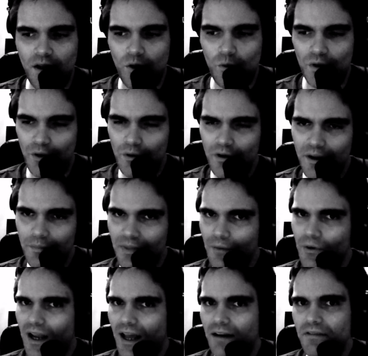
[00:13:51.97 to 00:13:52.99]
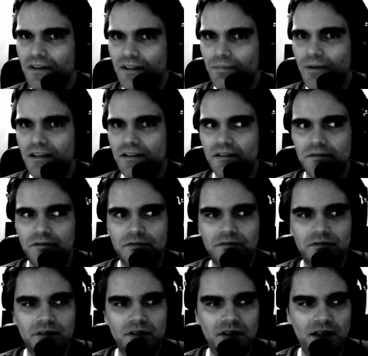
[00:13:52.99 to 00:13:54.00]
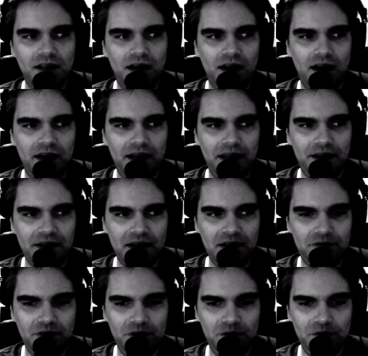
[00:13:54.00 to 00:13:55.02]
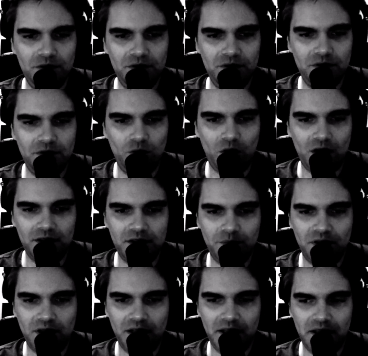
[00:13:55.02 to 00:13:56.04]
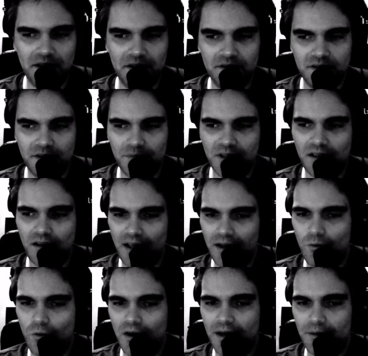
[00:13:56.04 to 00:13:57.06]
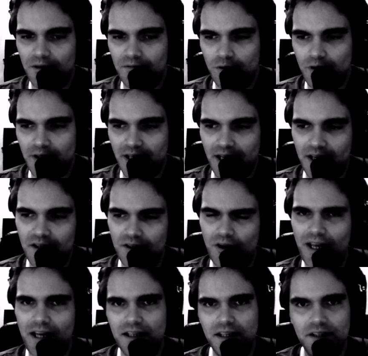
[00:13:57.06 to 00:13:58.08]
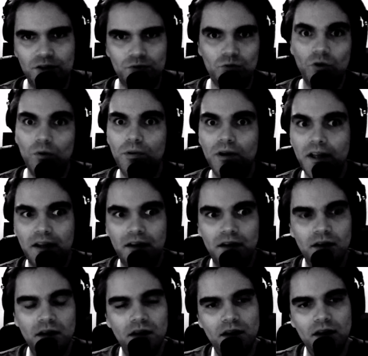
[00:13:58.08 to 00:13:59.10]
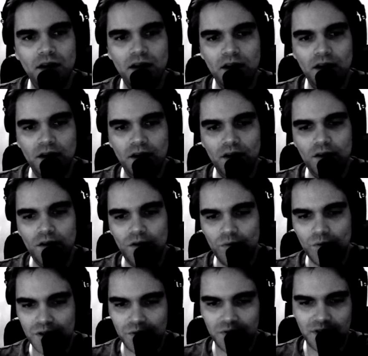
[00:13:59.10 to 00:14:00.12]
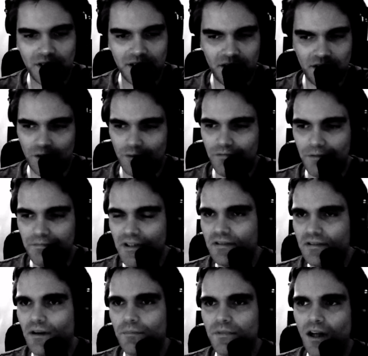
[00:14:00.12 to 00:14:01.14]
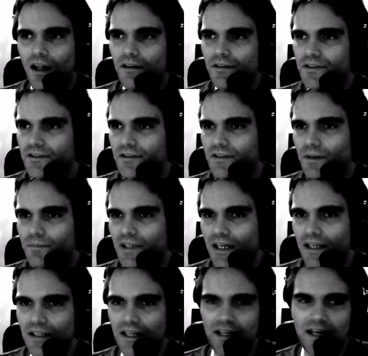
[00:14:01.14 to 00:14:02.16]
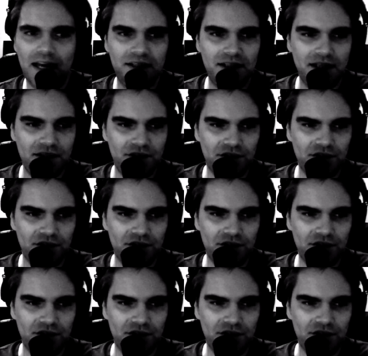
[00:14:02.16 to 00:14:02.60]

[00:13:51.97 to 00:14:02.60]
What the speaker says: where they were kind of expensive. And then if you wanted to play something like Warhammer 40K, you had to get your rule book, which was like $50 some or something, and then you had to get